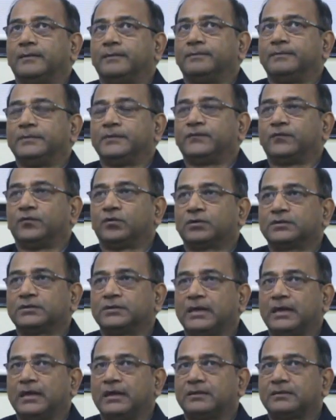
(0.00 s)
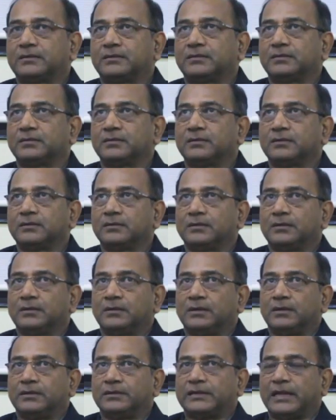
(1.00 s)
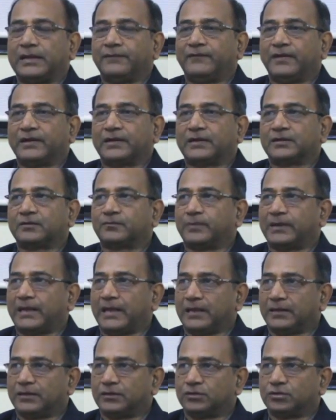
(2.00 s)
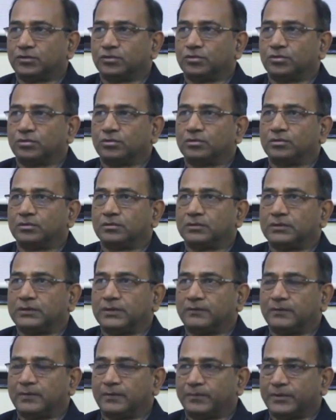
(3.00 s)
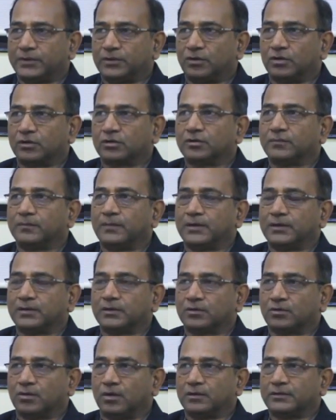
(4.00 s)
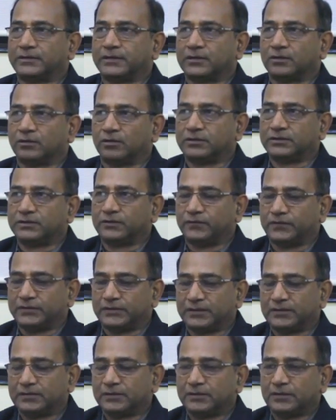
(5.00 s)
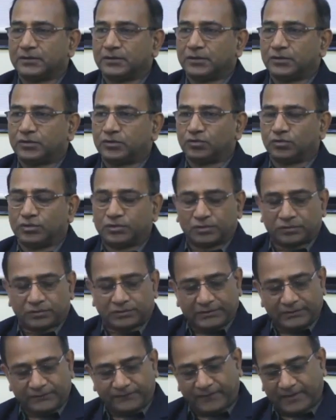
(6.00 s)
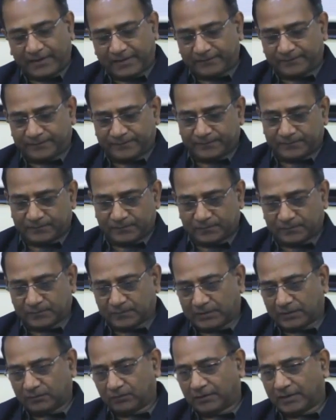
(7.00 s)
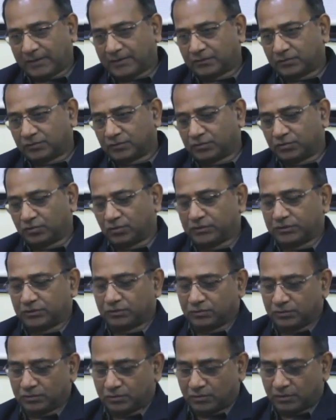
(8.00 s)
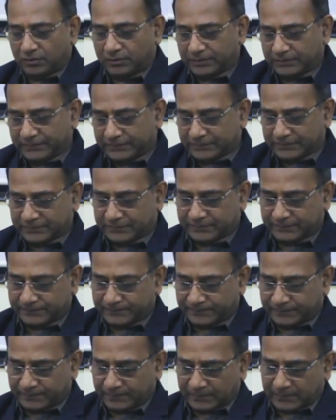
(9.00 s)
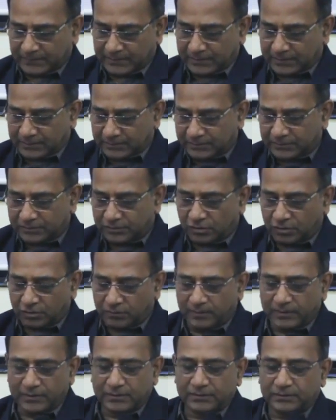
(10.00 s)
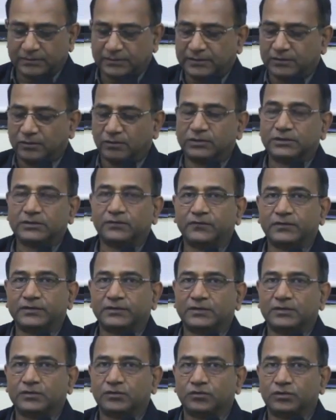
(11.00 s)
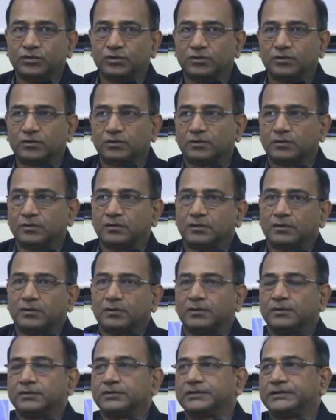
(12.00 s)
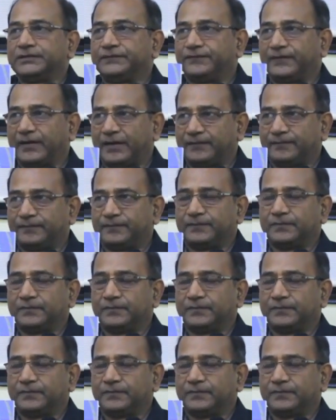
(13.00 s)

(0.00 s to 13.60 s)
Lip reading: before that, TIFAC had planned to develop a document called Technology Vision 2035. I would like to show it to your audience. This document, Technology Vision 2035.